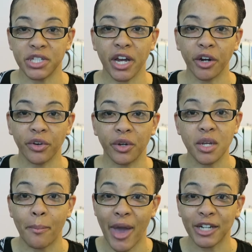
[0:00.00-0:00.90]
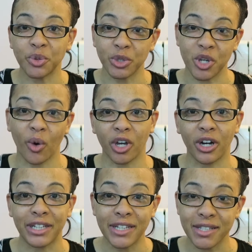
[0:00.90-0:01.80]
decorate to match what's going
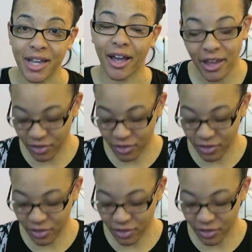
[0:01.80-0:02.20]
on inside.